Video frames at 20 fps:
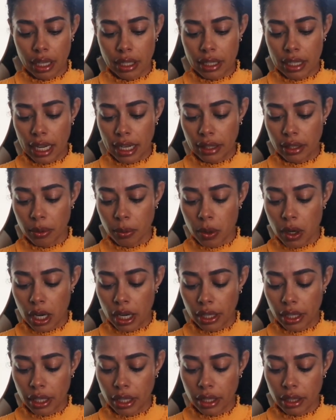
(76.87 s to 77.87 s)
and take the
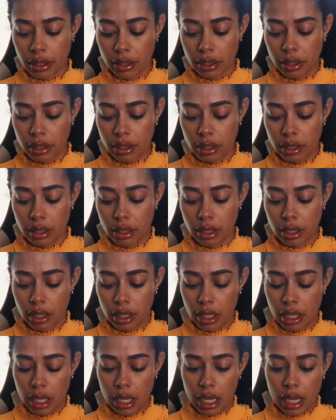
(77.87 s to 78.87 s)
water.
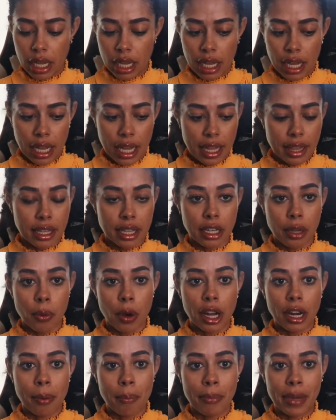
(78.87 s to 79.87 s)
And then you
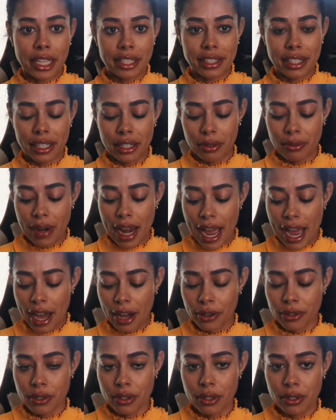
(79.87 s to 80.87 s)
want to mix it
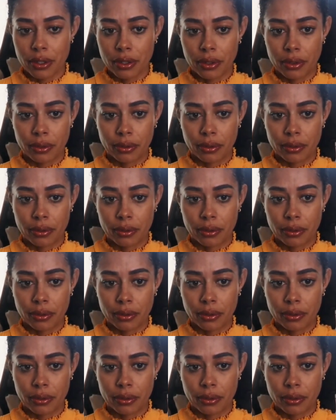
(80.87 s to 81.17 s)
around.